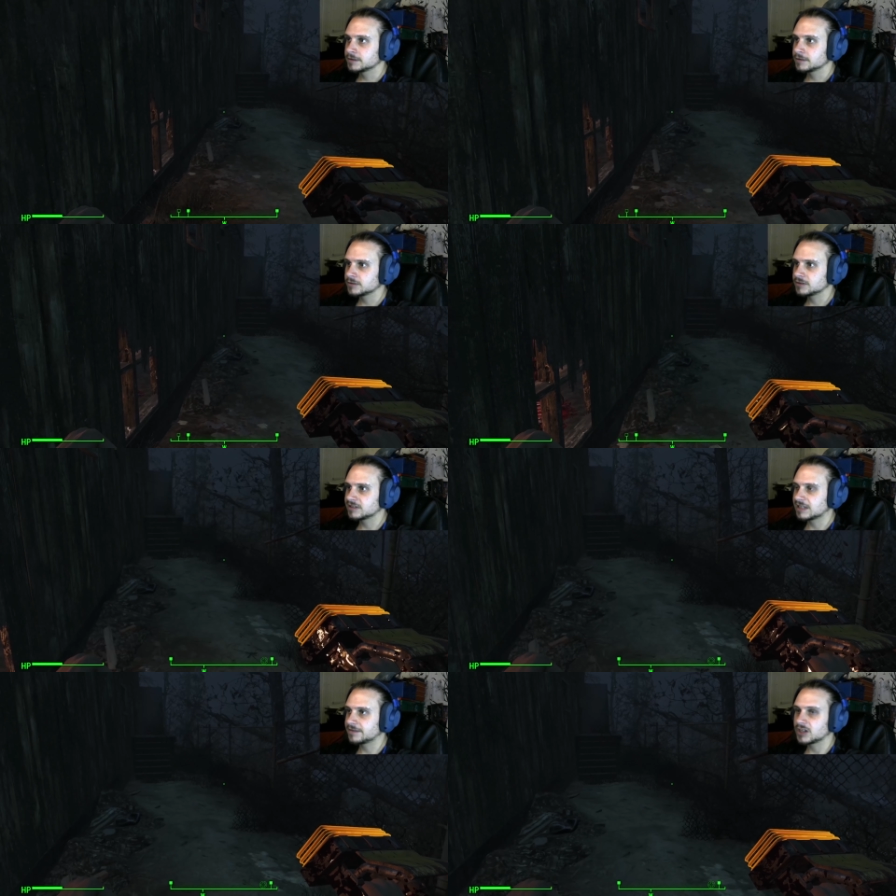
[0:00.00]
Oh,
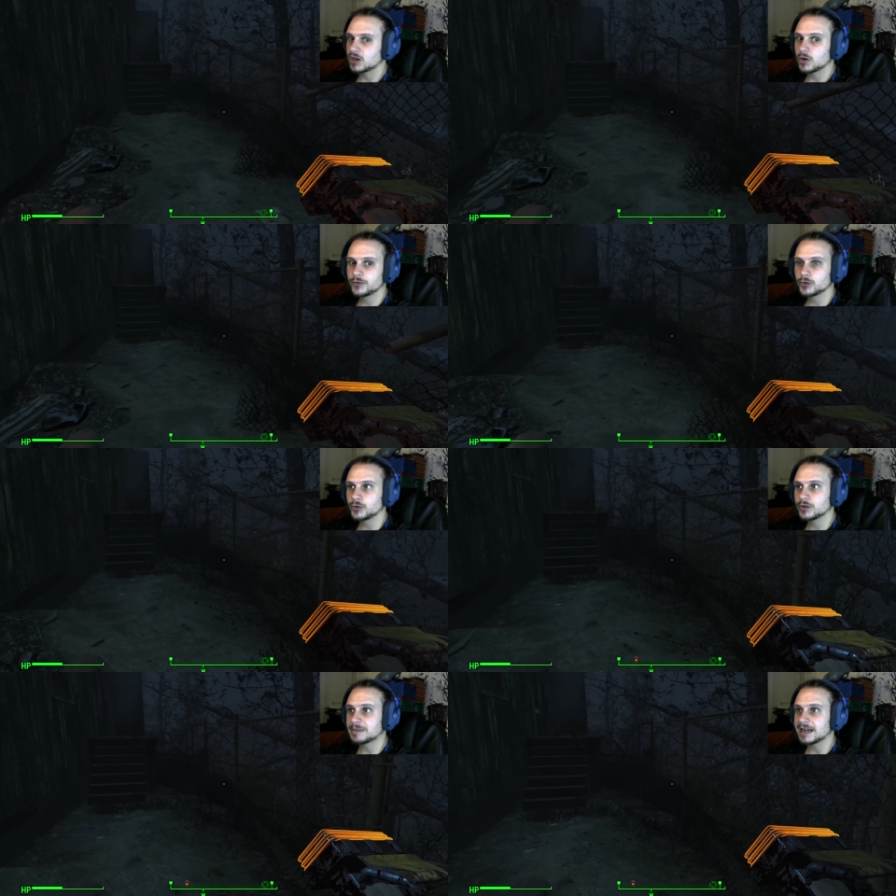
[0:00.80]
I have to go
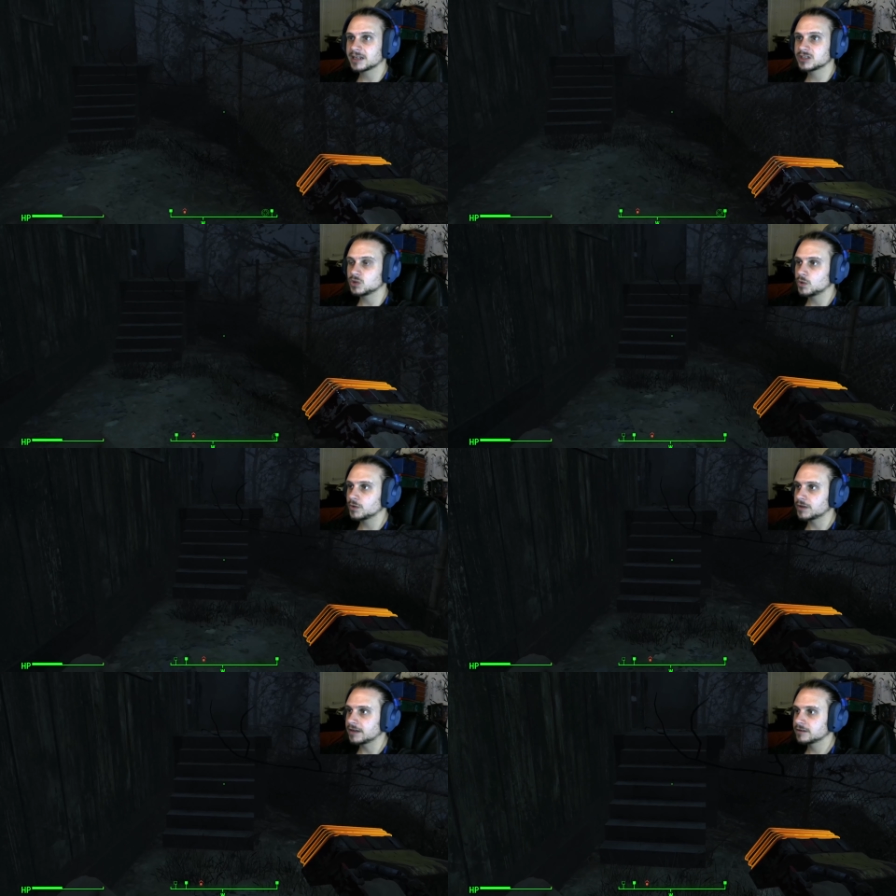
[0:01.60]
through the back door
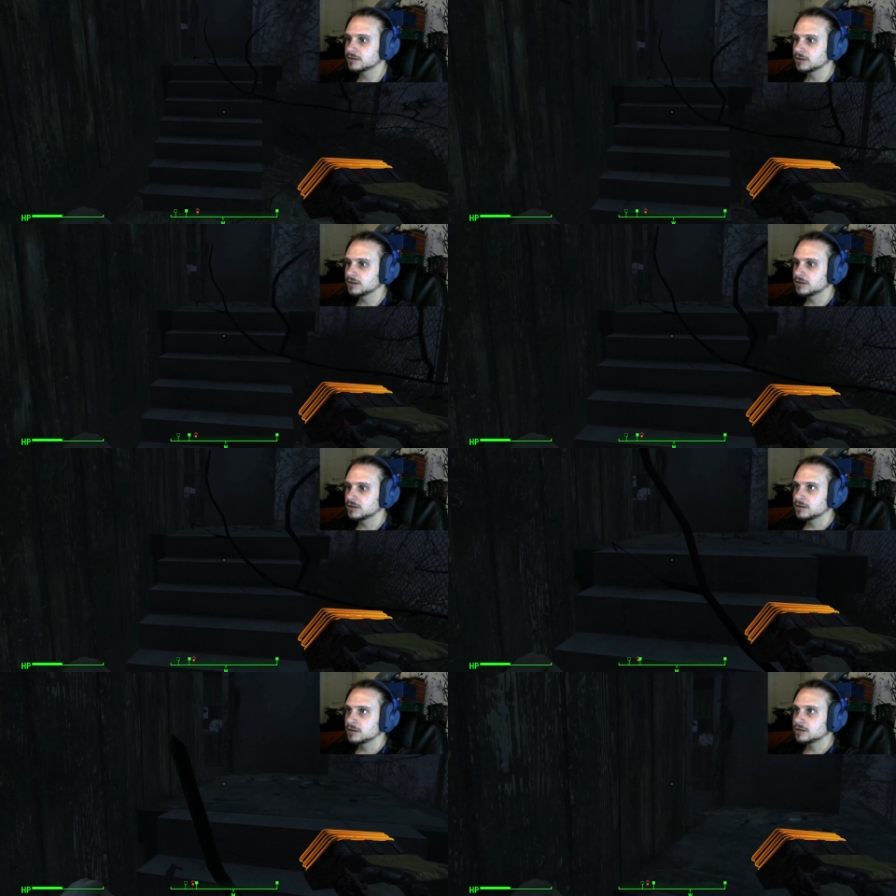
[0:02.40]
then.
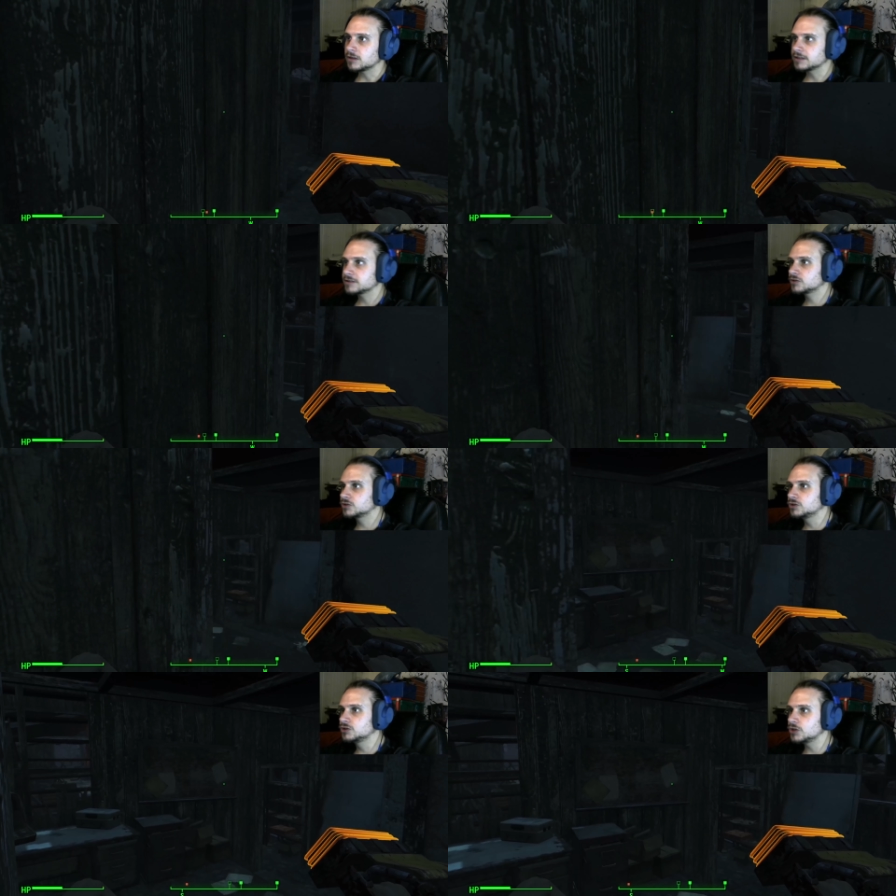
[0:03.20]
Uh,
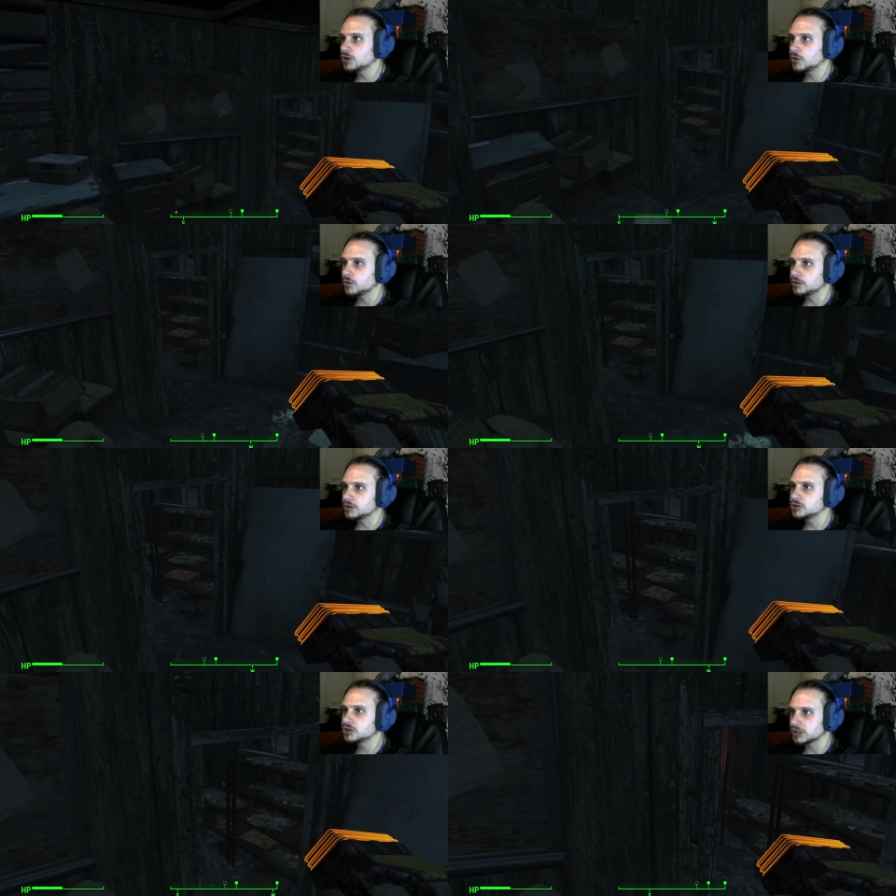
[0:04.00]
dude,
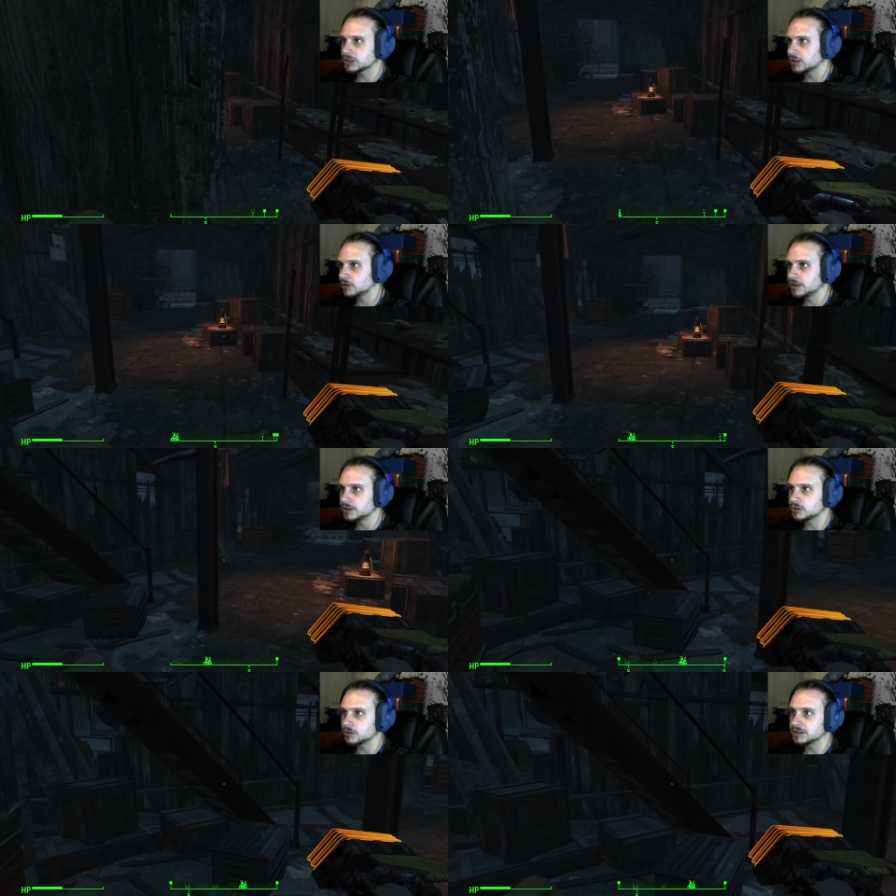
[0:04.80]
you just
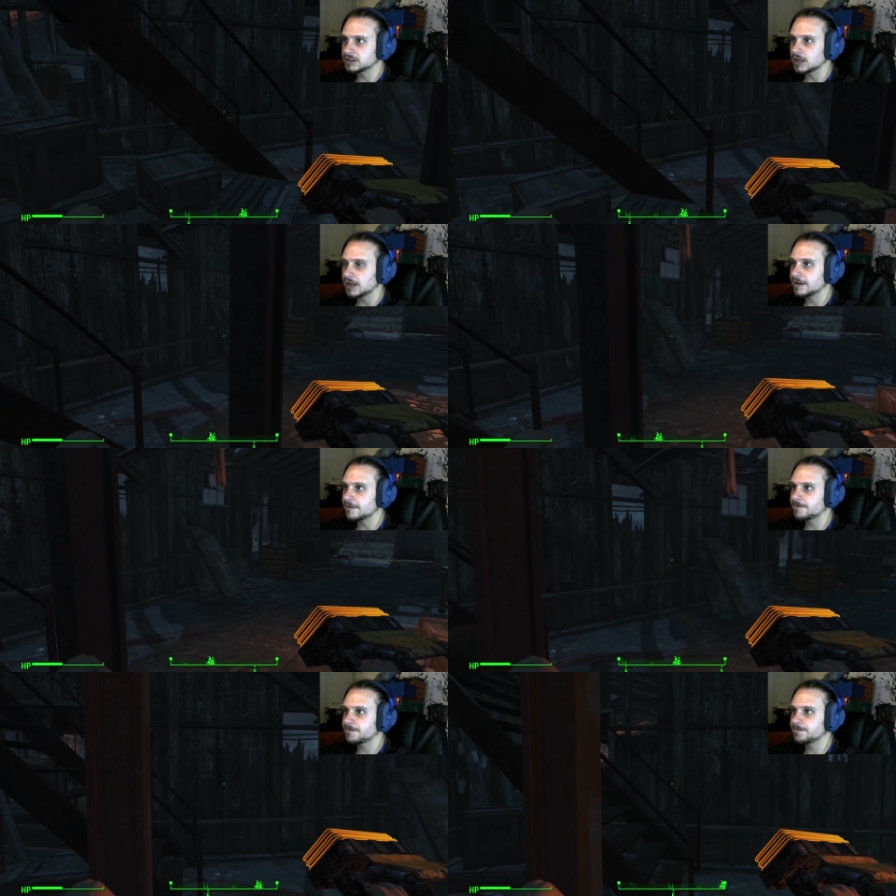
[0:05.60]
heard your entire
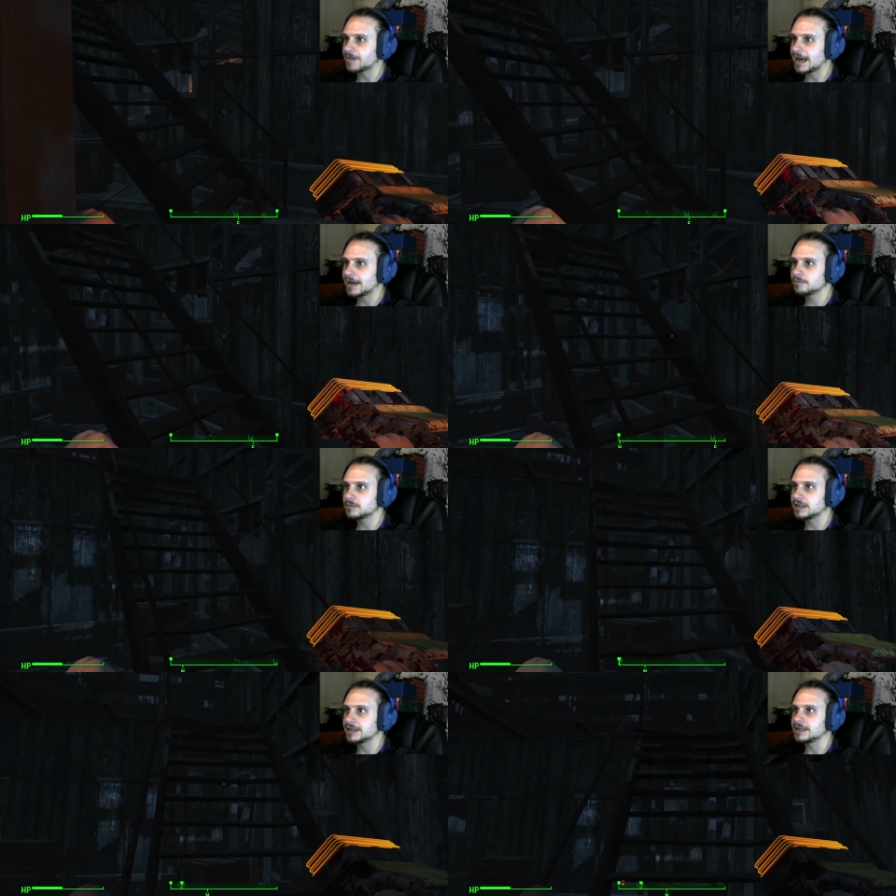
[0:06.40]

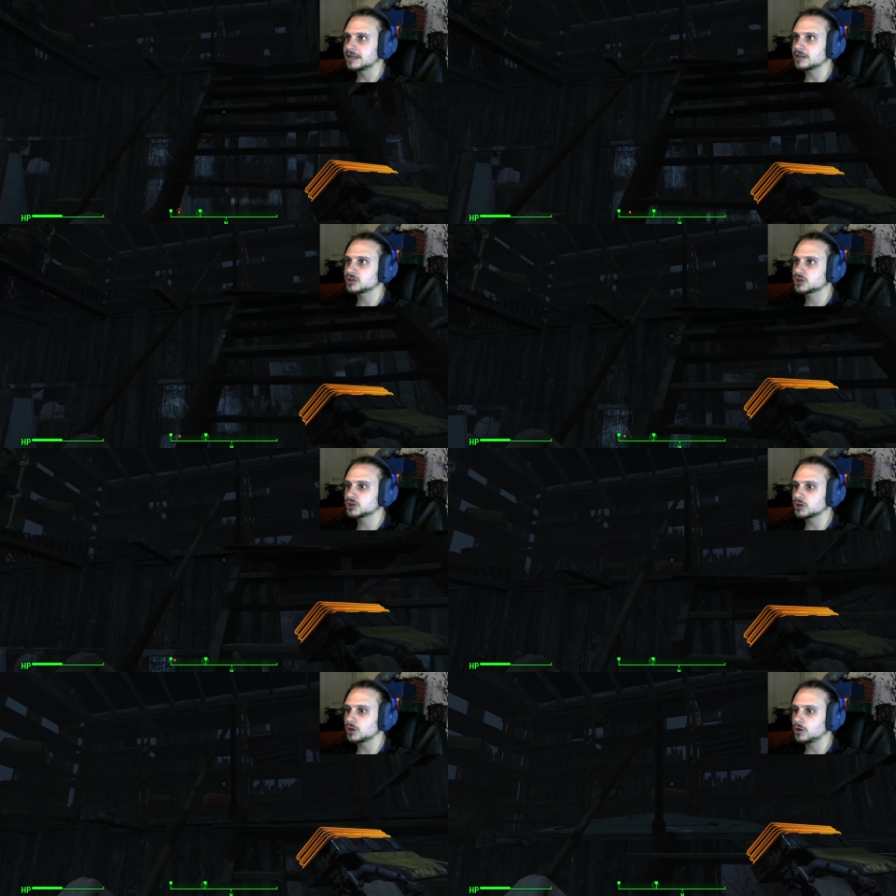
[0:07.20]
family get
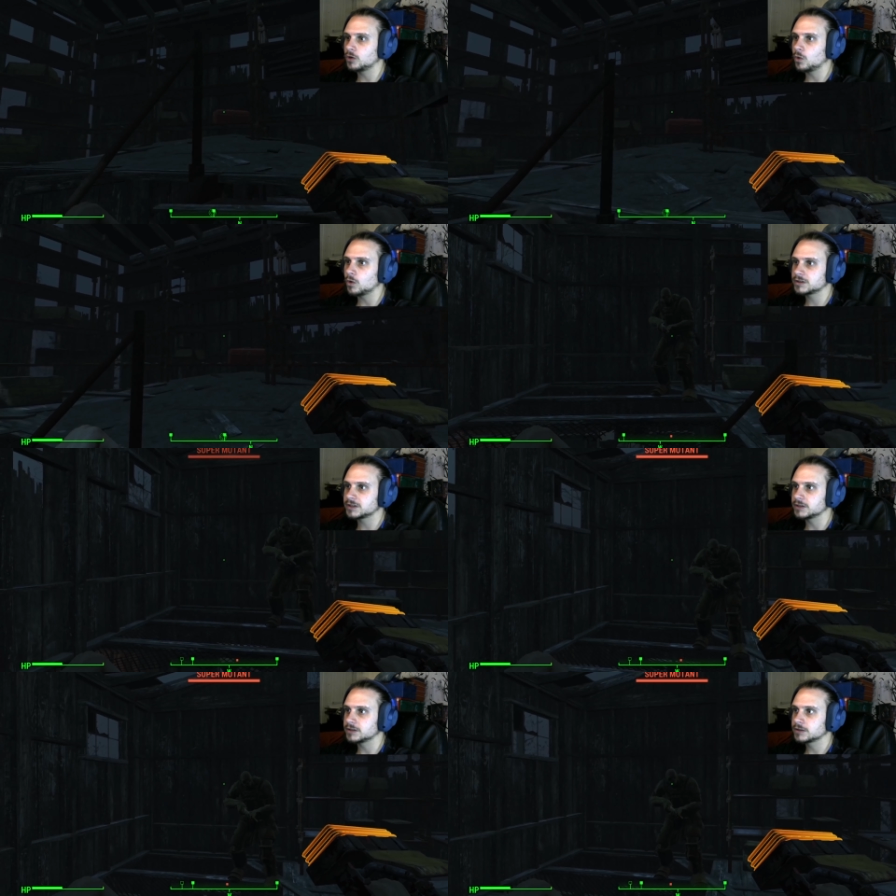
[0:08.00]
slaughtered.